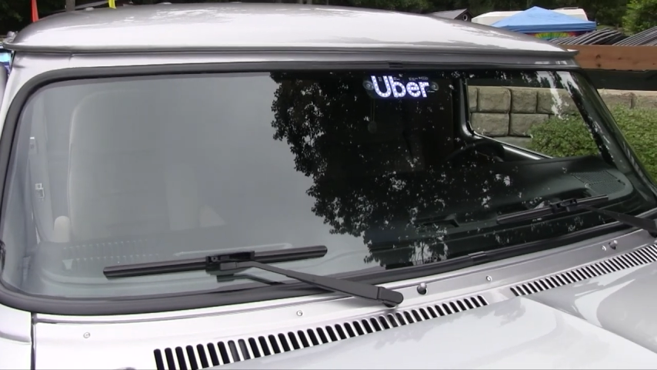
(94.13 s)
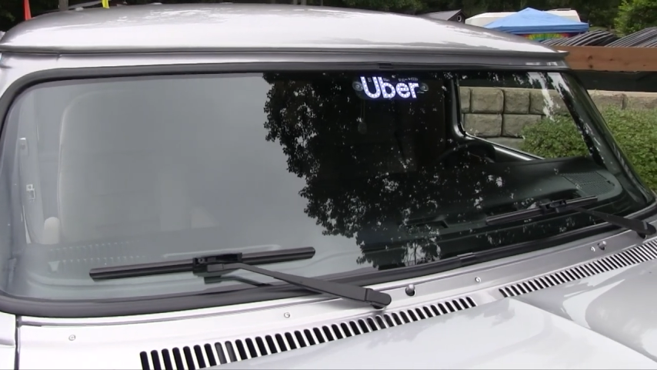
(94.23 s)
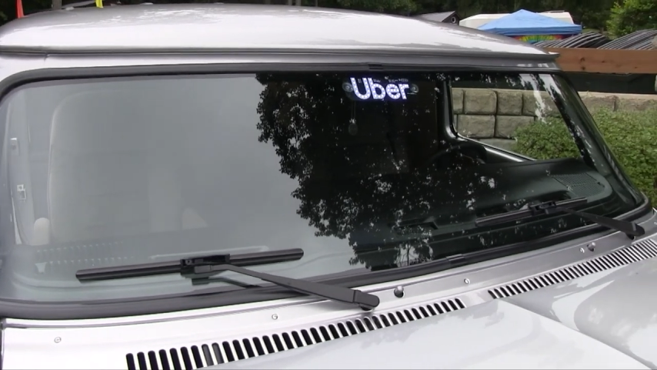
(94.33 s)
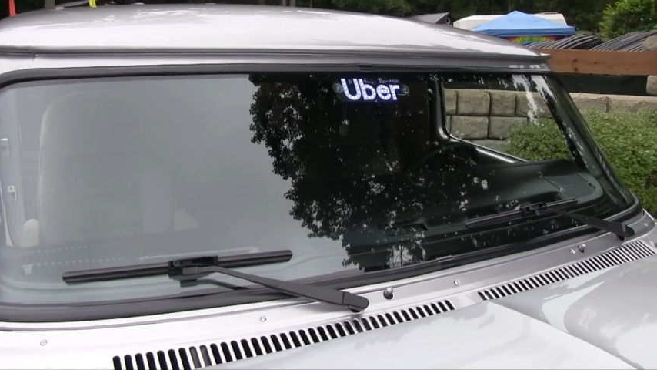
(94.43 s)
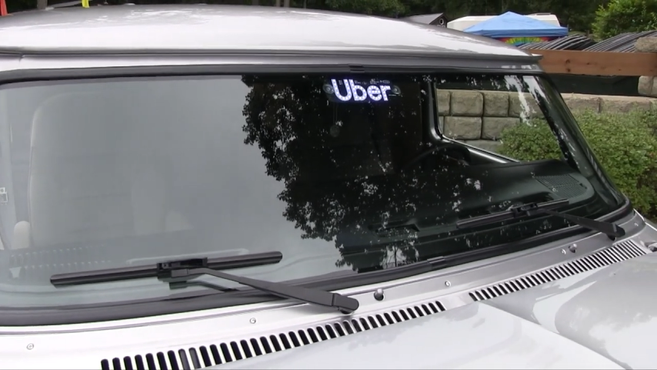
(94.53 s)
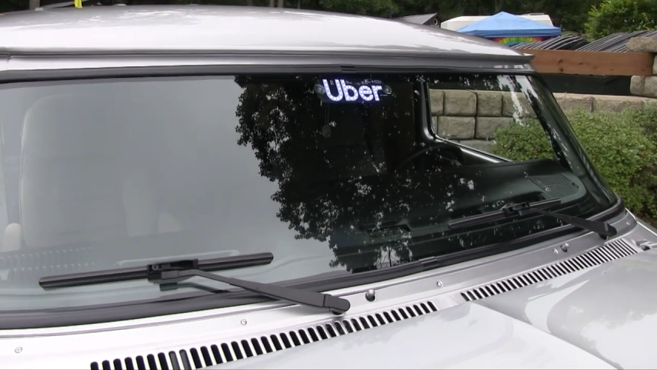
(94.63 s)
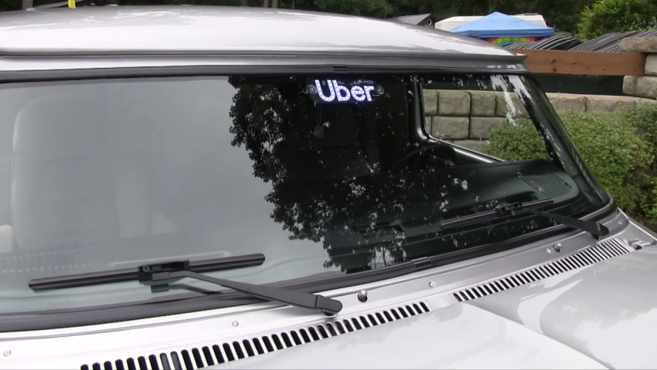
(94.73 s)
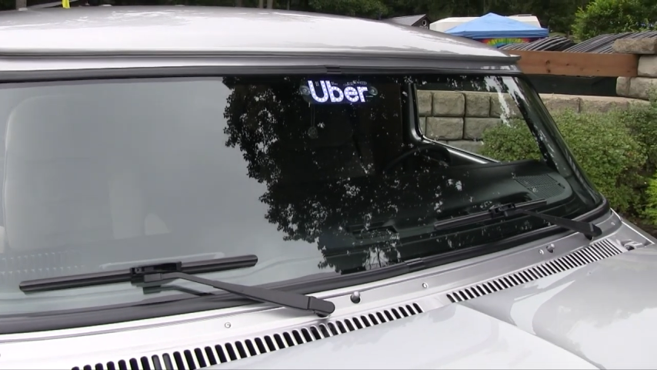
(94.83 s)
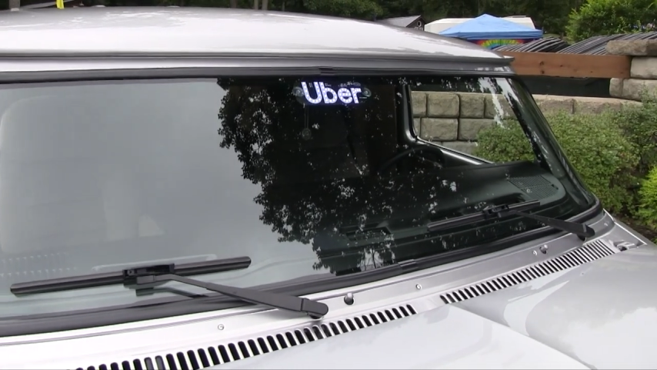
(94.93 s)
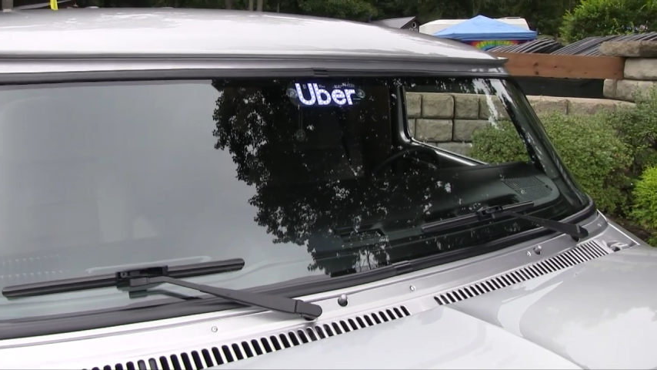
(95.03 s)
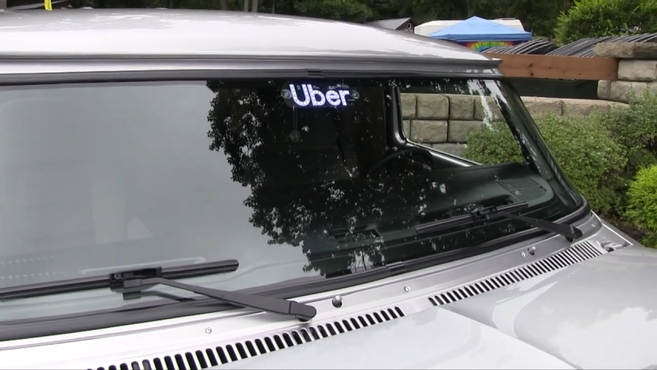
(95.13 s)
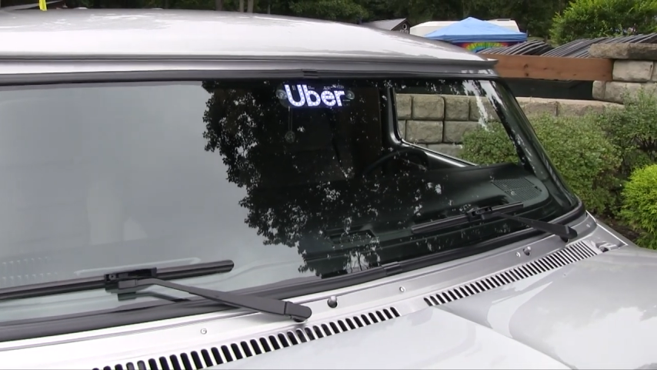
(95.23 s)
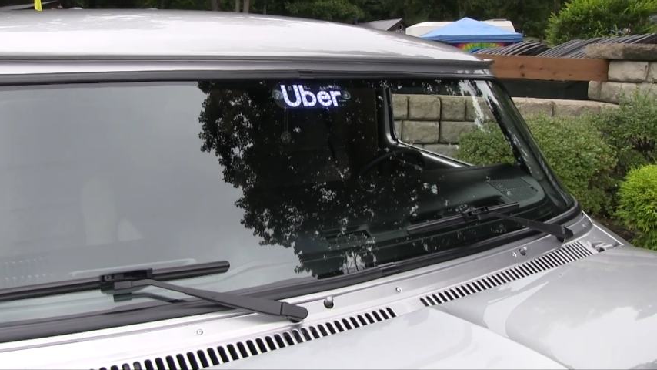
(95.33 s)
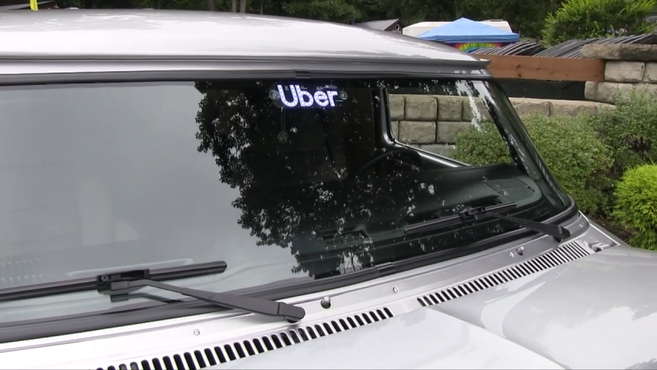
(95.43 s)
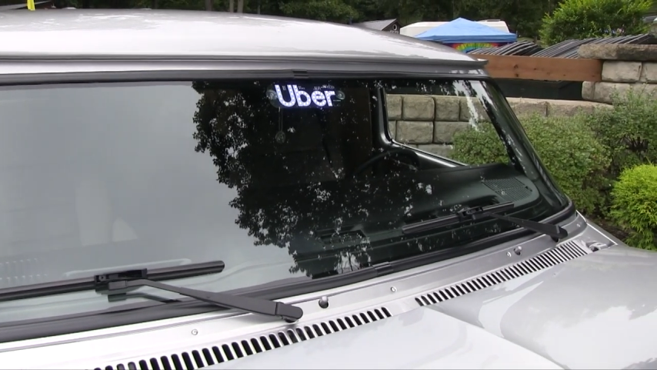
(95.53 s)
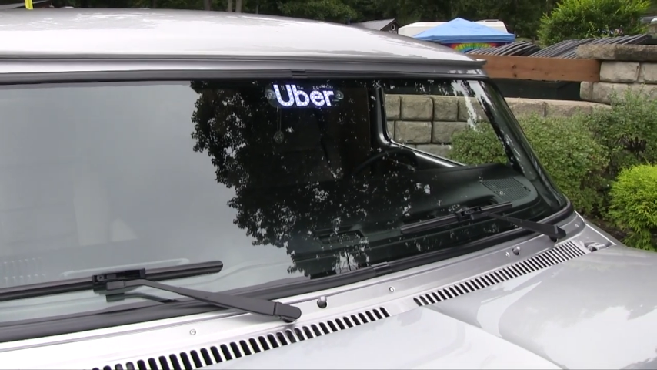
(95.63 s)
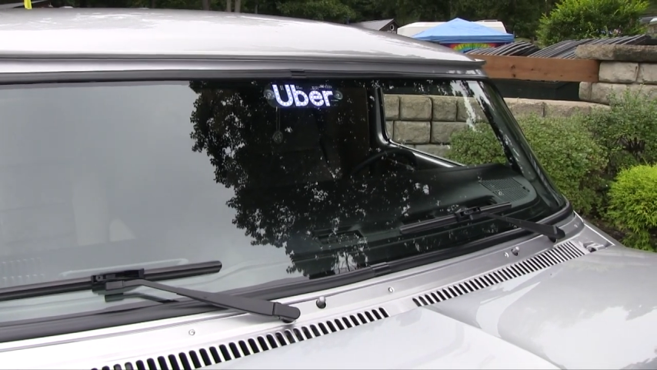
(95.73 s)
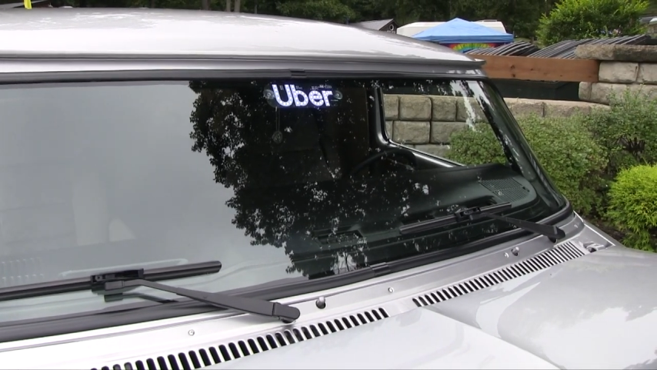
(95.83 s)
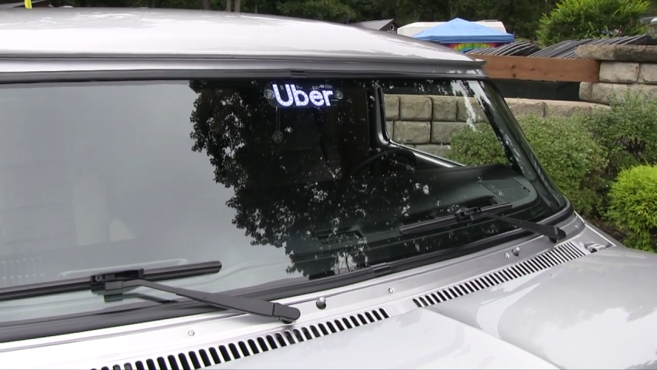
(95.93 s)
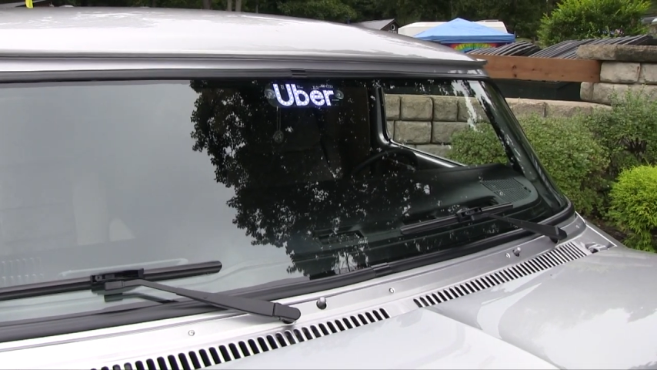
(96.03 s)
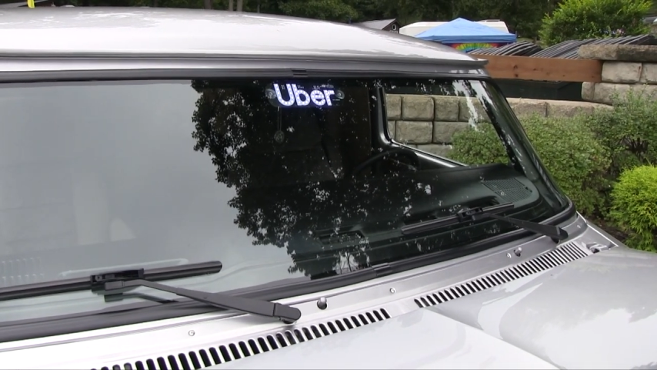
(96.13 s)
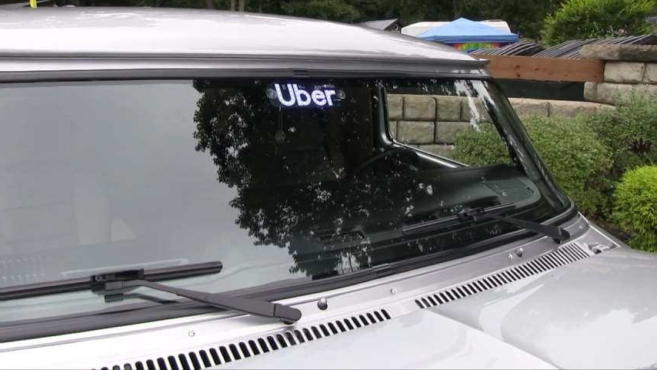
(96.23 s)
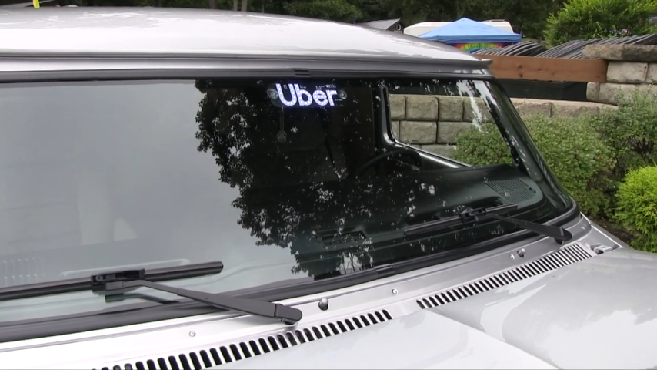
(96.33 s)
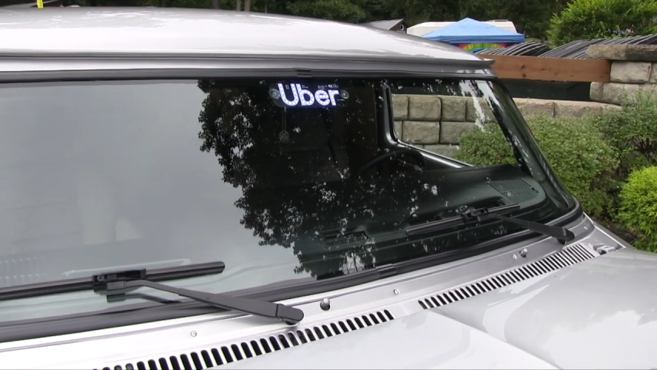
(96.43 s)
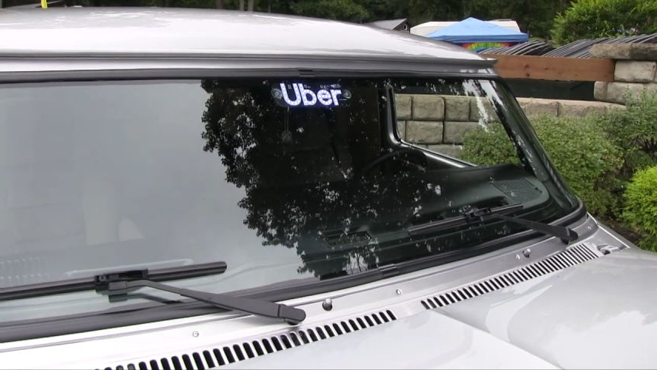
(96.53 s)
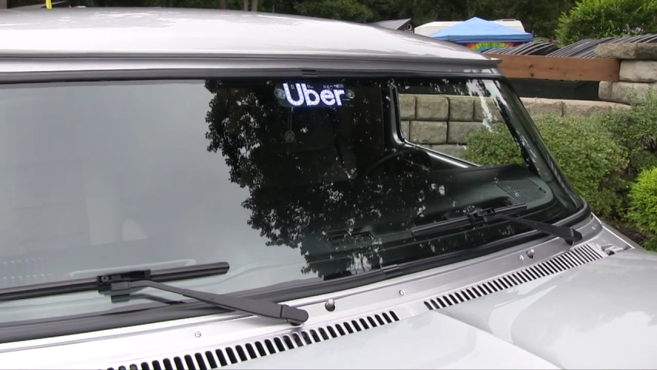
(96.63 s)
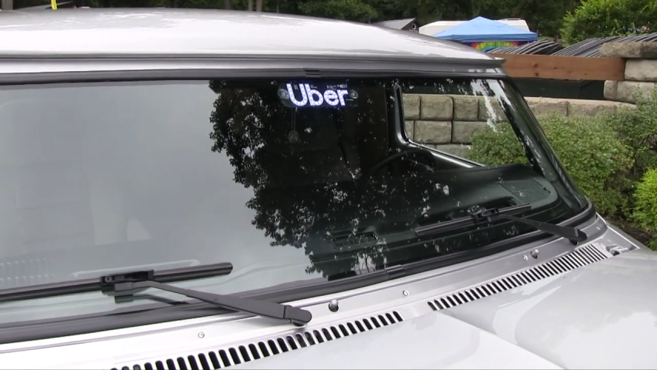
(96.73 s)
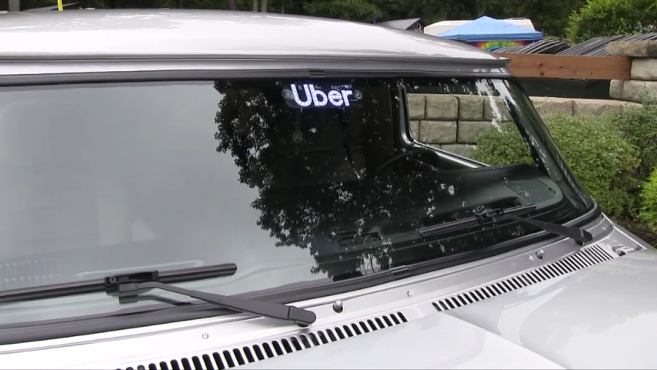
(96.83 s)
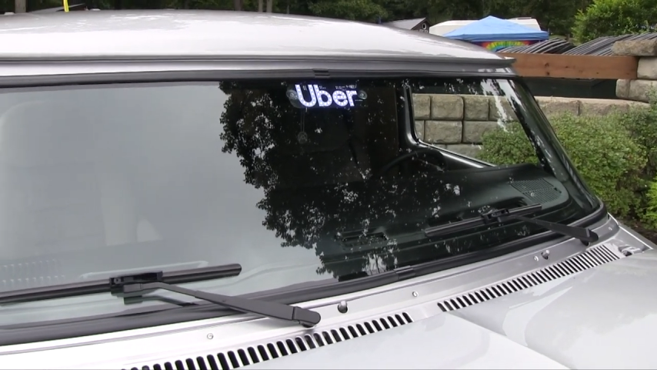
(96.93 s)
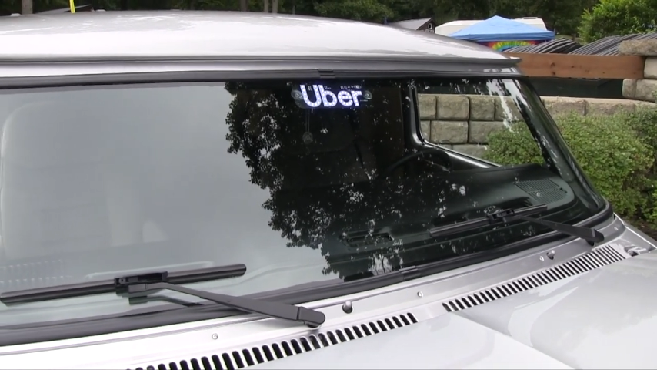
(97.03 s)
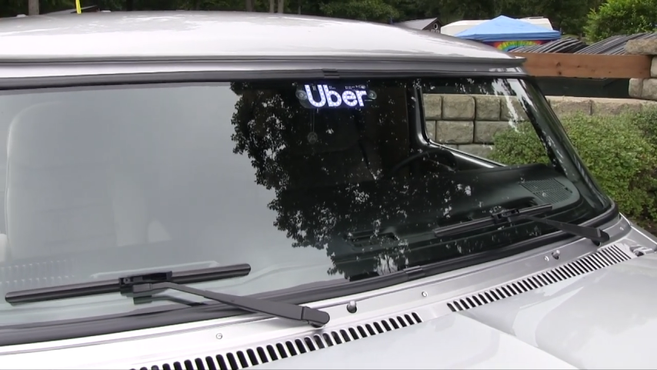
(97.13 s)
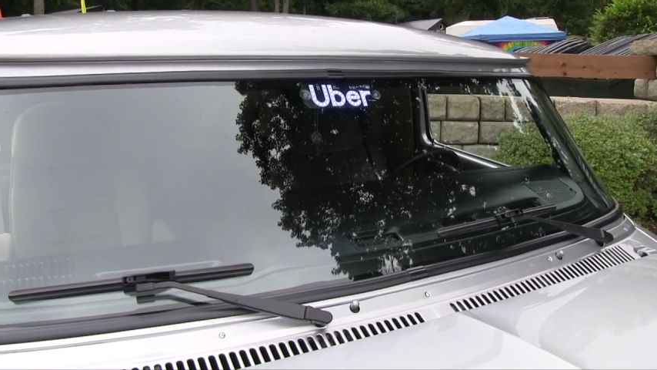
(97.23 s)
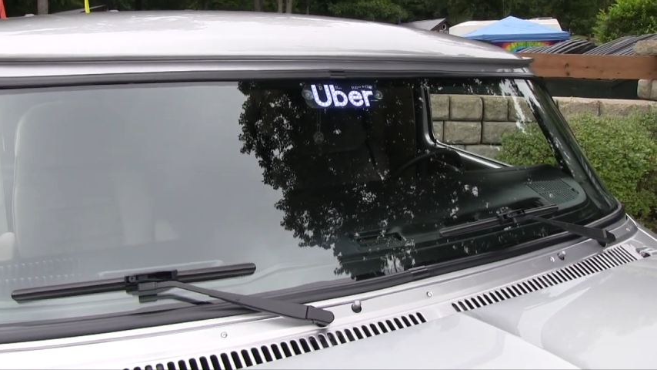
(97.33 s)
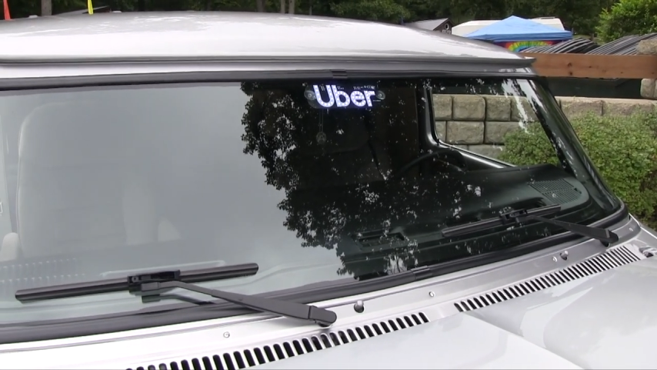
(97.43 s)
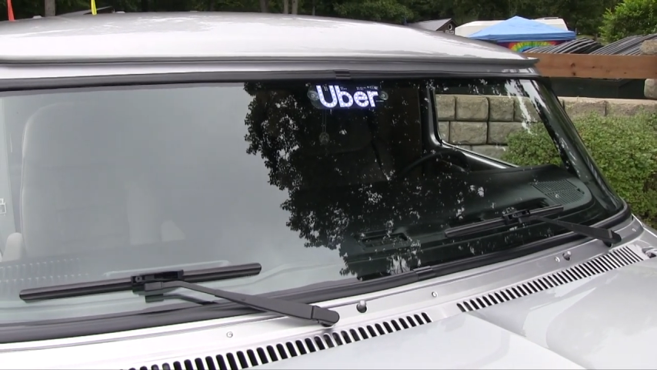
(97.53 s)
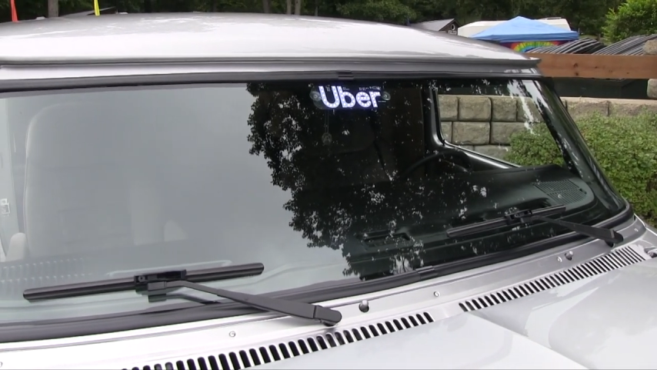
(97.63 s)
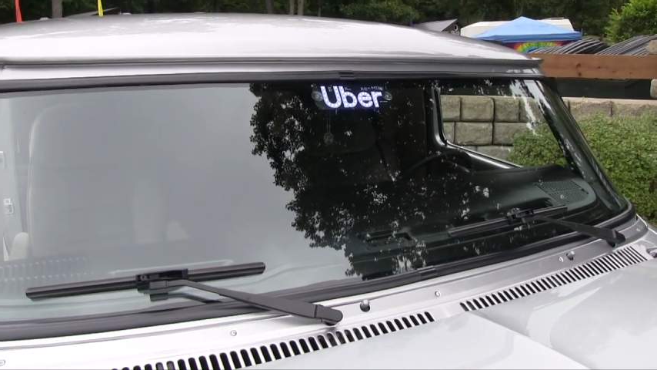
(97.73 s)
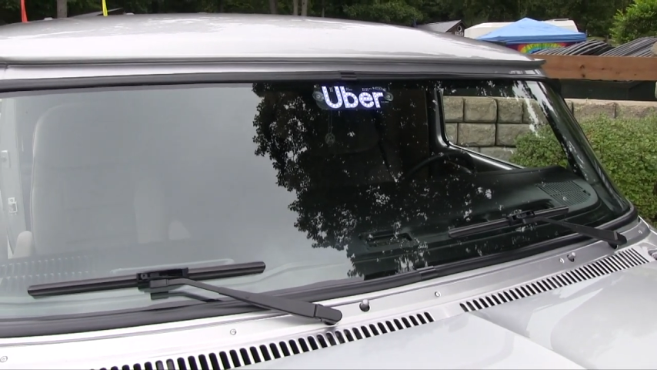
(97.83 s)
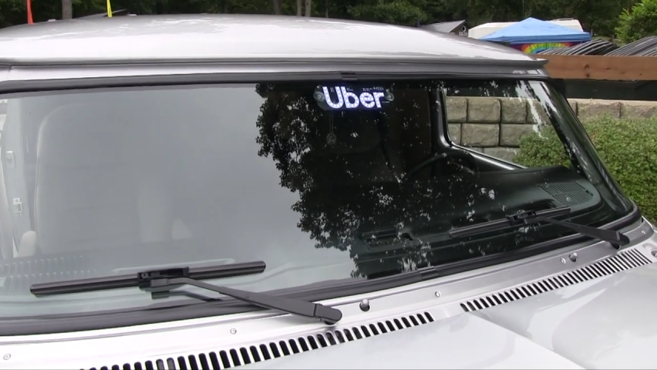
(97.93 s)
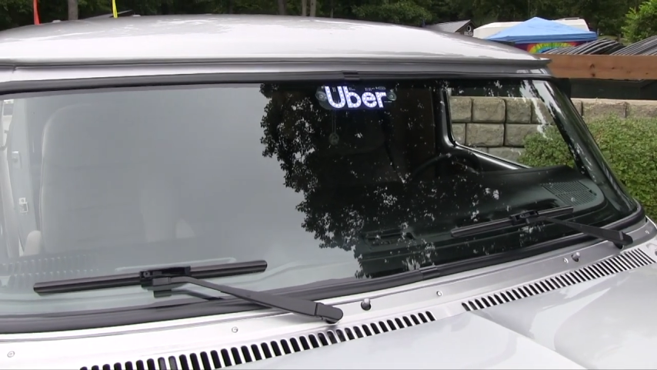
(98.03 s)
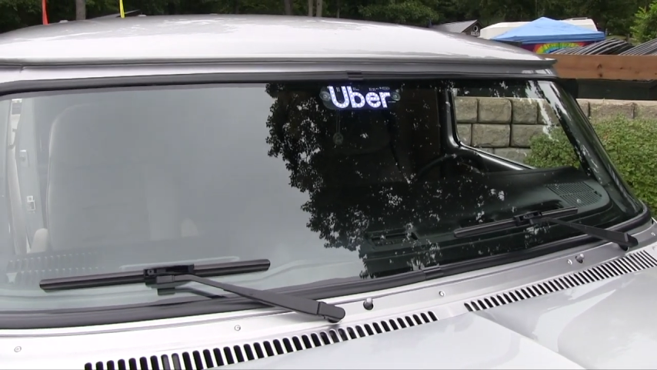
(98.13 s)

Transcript: Nobody's mouth can be seen.